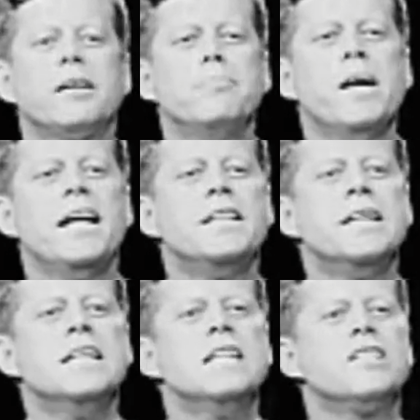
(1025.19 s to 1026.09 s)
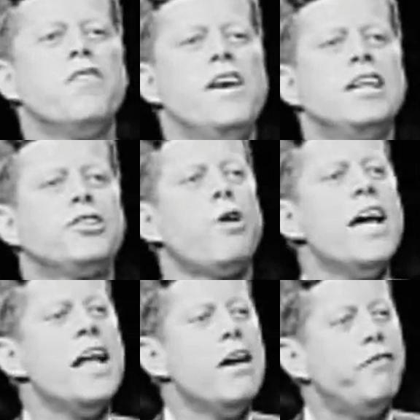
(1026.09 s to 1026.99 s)
committed to this
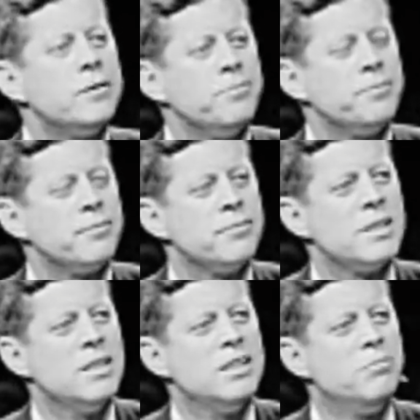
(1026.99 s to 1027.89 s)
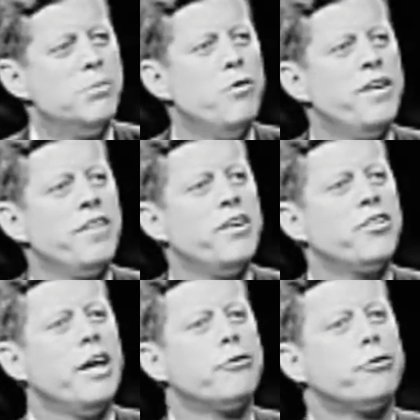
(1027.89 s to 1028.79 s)
great effort of moving this
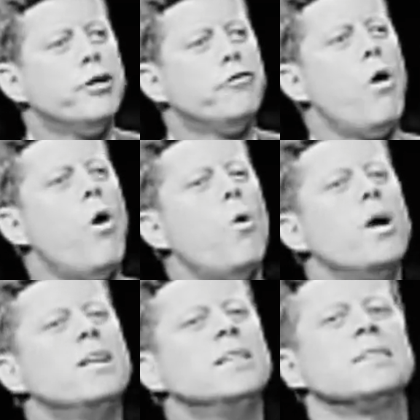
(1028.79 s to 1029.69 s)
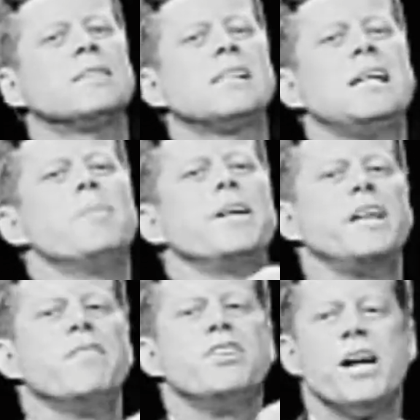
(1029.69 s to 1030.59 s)
country forward, come and
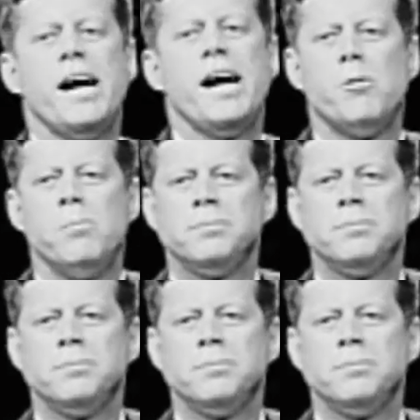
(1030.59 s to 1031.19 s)
give us your help.